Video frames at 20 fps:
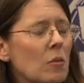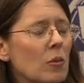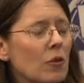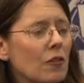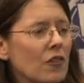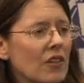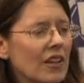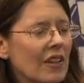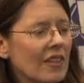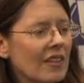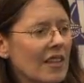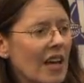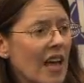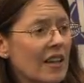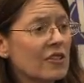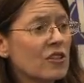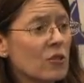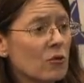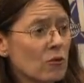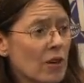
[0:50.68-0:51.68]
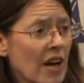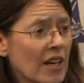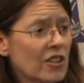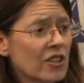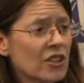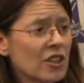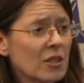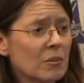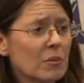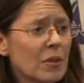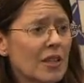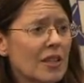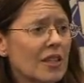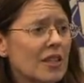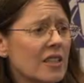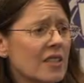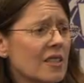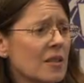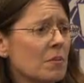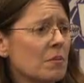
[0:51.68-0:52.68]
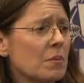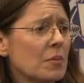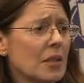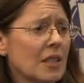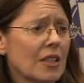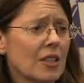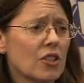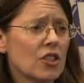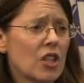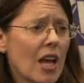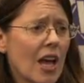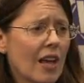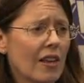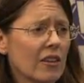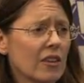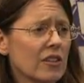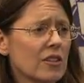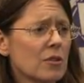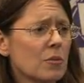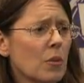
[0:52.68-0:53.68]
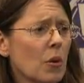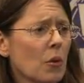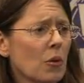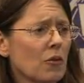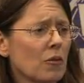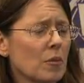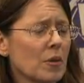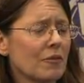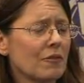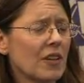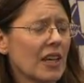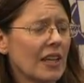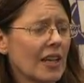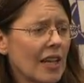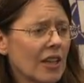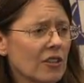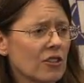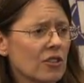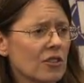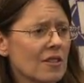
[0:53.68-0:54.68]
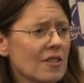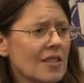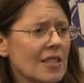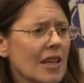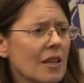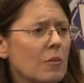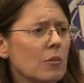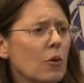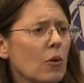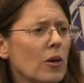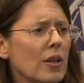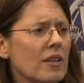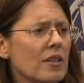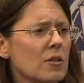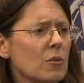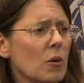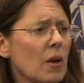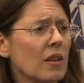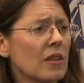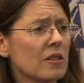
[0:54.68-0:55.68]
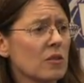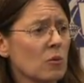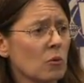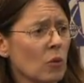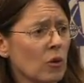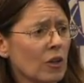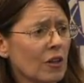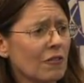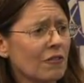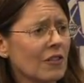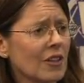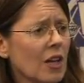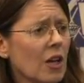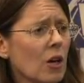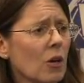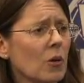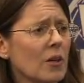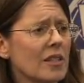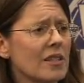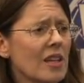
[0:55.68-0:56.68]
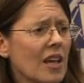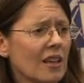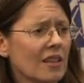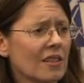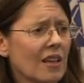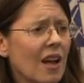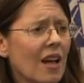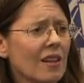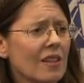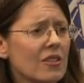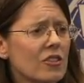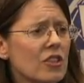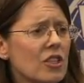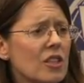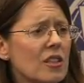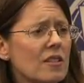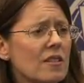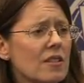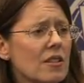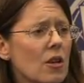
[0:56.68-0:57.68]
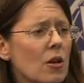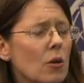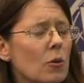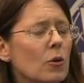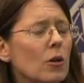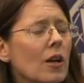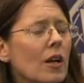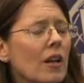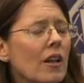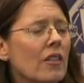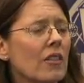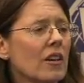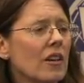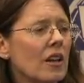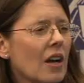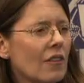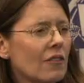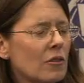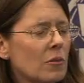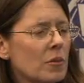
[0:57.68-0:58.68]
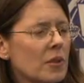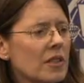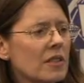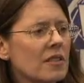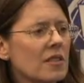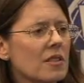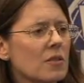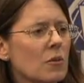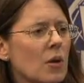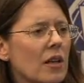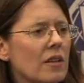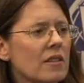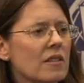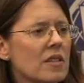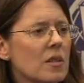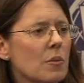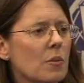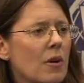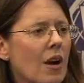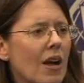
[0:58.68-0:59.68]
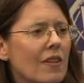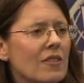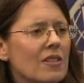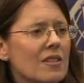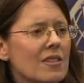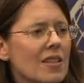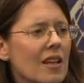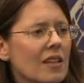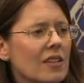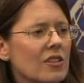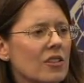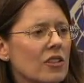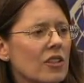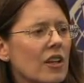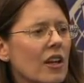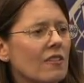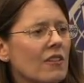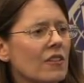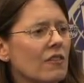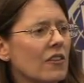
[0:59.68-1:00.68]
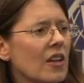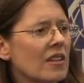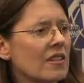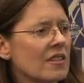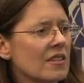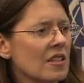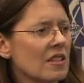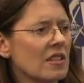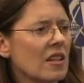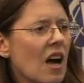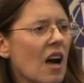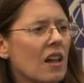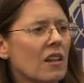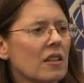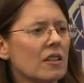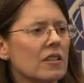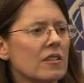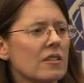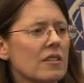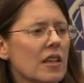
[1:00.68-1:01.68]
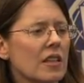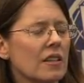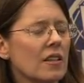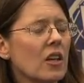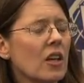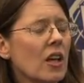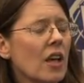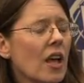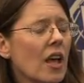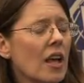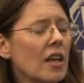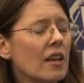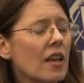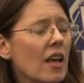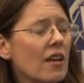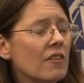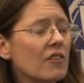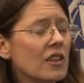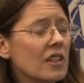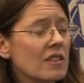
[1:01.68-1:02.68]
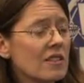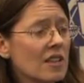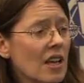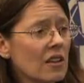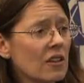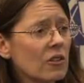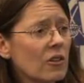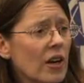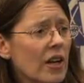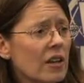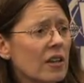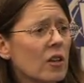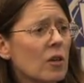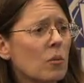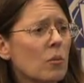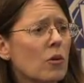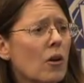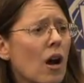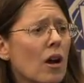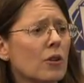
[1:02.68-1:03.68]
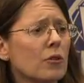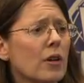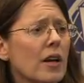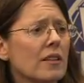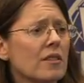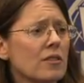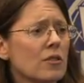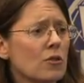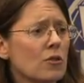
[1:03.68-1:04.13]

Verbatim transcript: moving in that direction, but it is a big challenge, both from a financial standpoint as well as workflow and technology. So the government as well as the private sector have invested dollars and have accelerated the progress